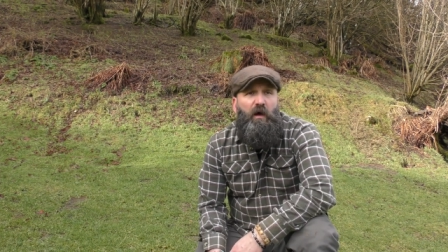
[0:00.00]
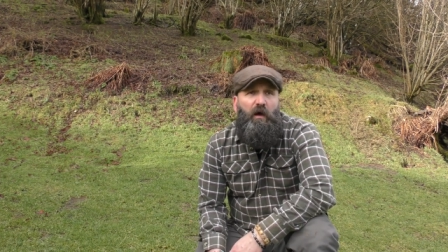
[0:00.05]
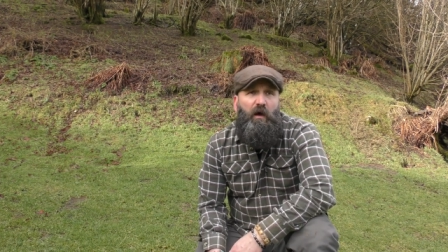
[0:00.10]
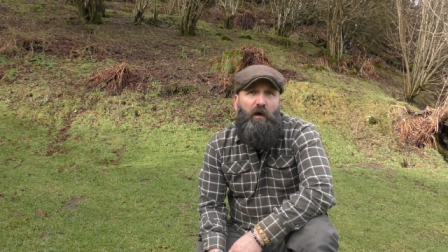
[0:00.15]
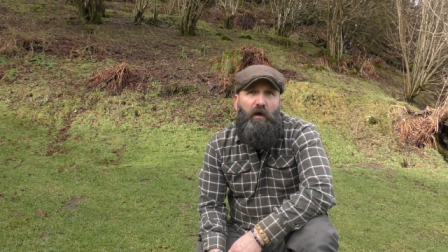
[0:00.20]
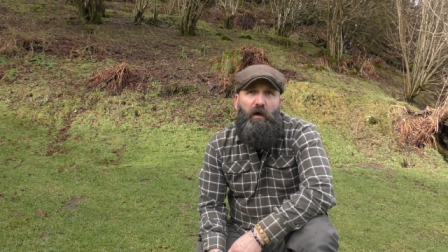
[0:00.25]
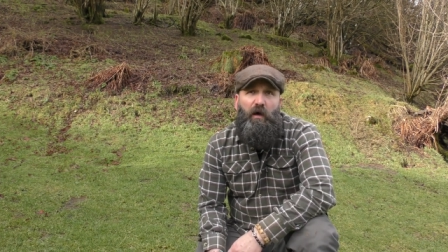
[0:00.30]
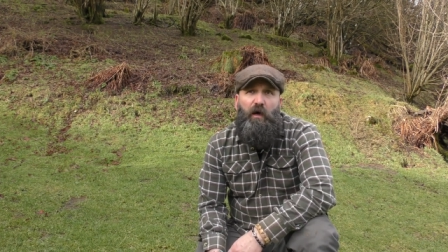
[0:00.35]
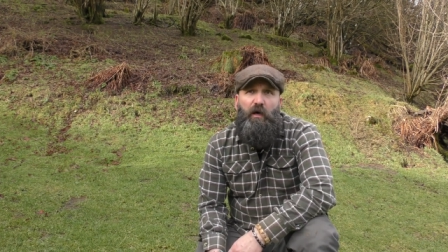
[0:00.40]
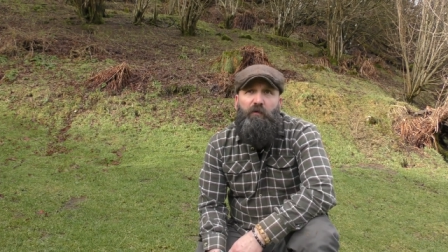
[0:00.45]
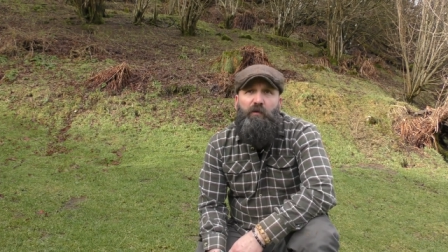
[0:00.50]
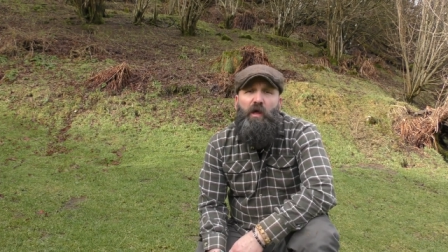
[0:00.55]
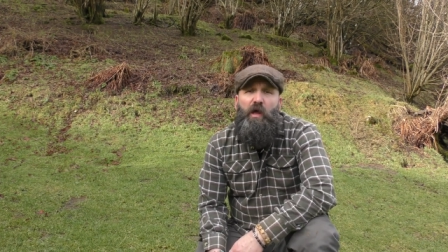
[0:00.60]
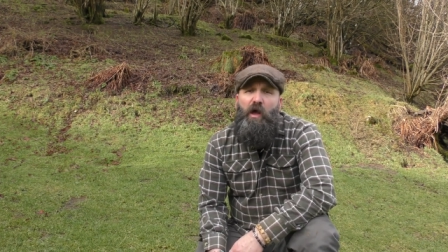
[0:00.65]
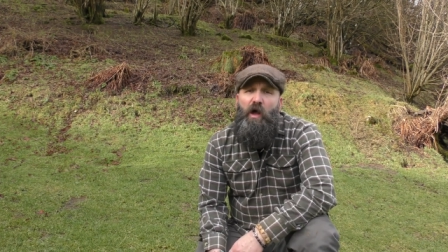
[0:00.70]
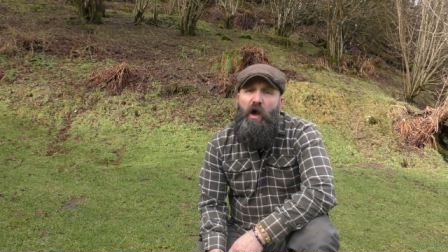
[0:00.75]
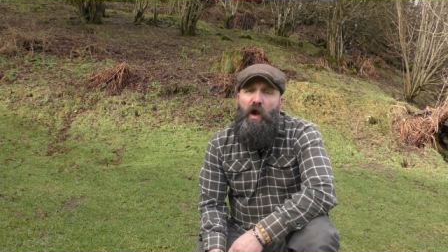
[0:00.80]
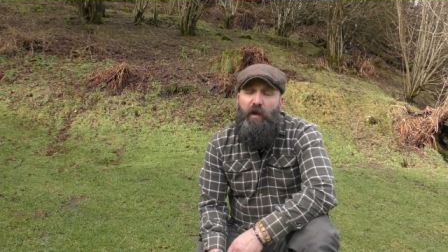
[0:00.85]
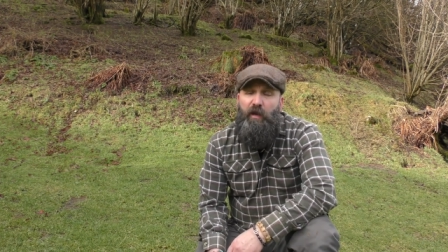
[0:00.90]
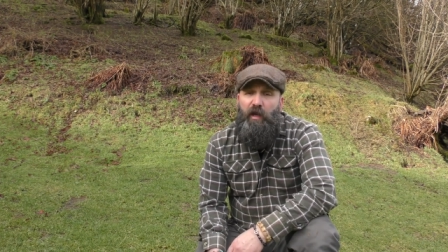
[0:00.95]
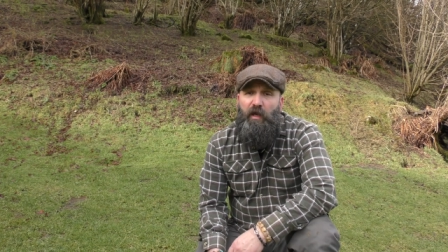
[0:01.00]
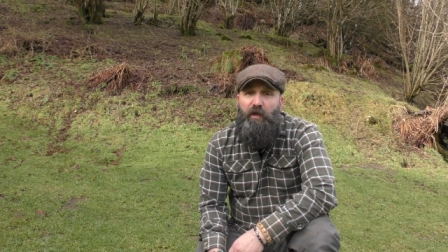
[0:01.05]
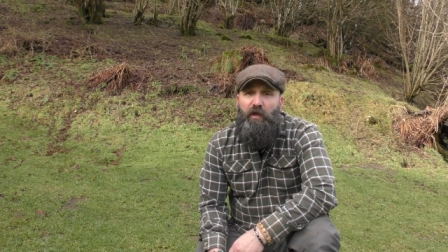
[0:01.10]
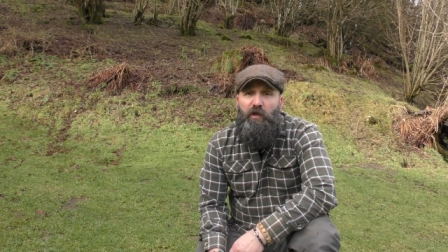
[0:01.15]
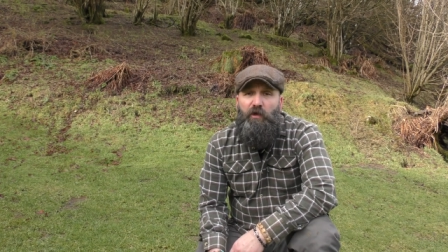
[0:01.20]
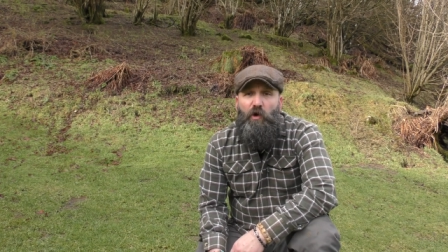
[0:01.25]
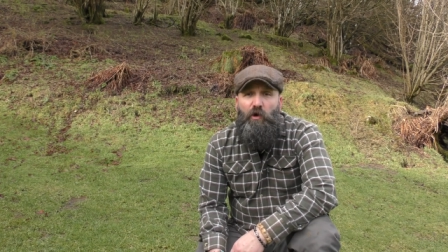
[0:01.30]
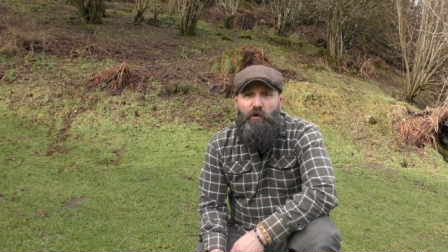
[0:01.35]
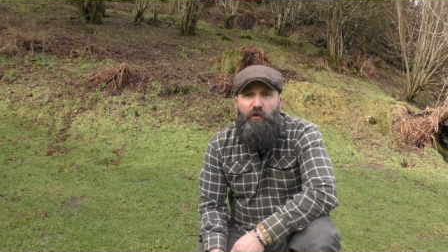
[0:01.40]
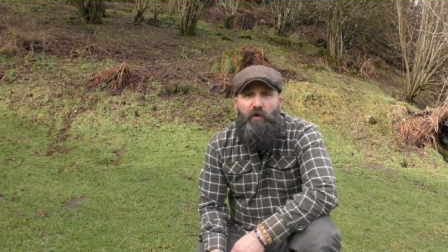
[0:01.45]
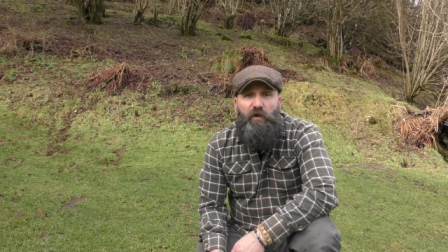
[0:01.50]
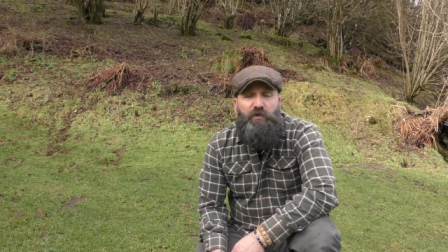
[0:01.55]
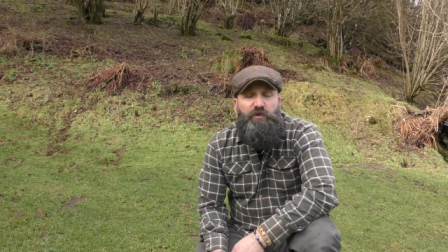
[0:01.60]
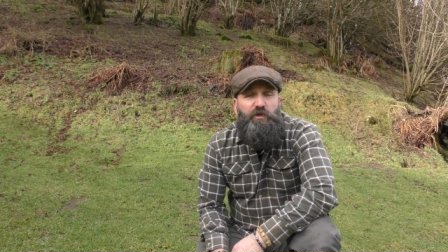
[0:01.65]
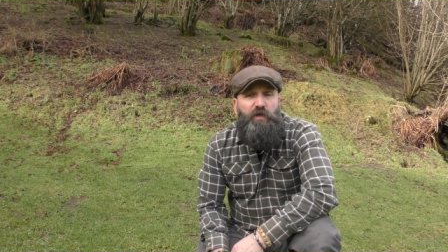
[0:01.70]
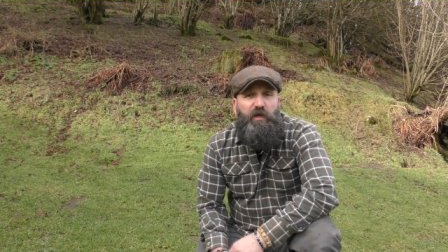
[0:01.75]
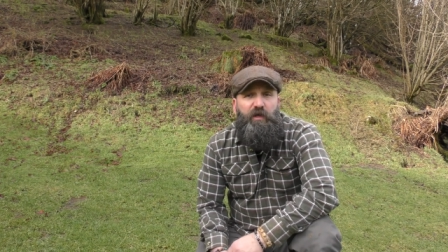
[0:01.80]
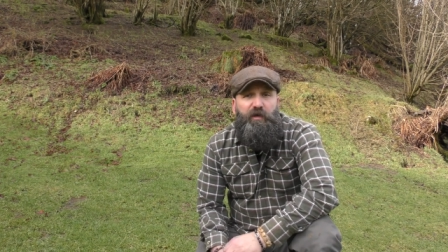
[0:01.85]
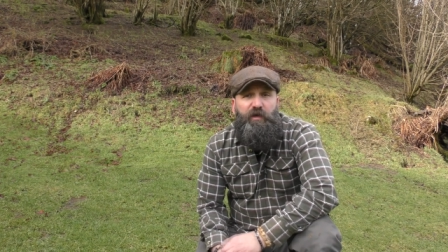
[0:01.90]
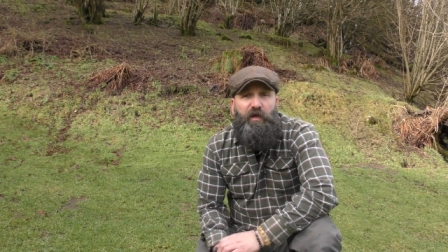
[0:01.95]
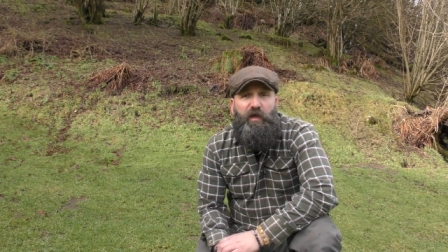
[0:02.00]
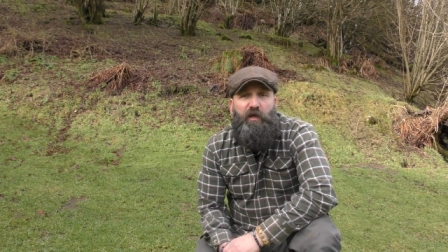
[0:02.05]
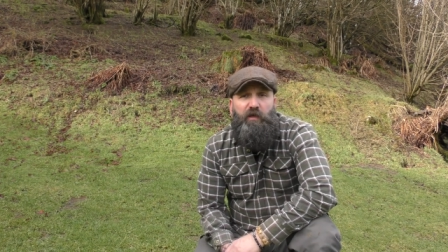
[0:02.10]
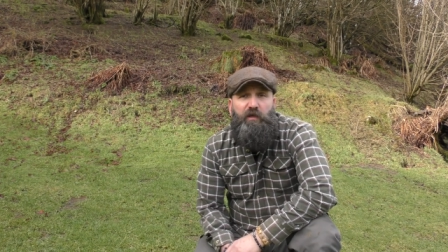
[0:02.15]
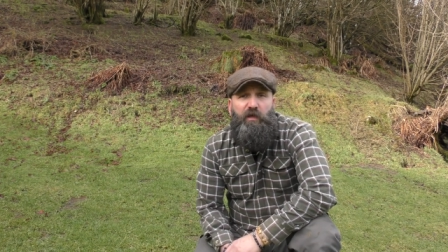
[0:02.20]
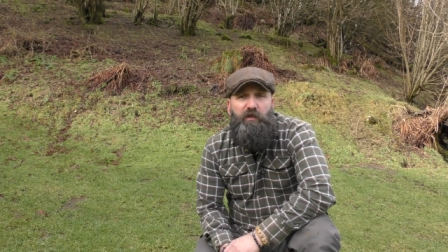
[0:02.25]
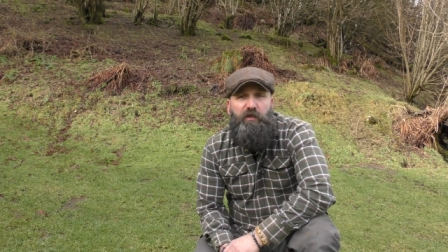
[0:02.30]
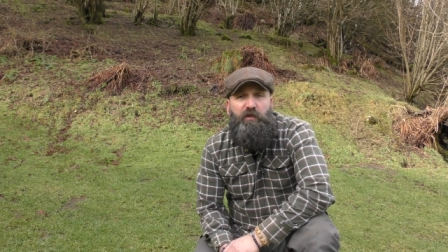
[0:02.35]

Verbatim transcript: Uh, I'd like to congratulate, uh,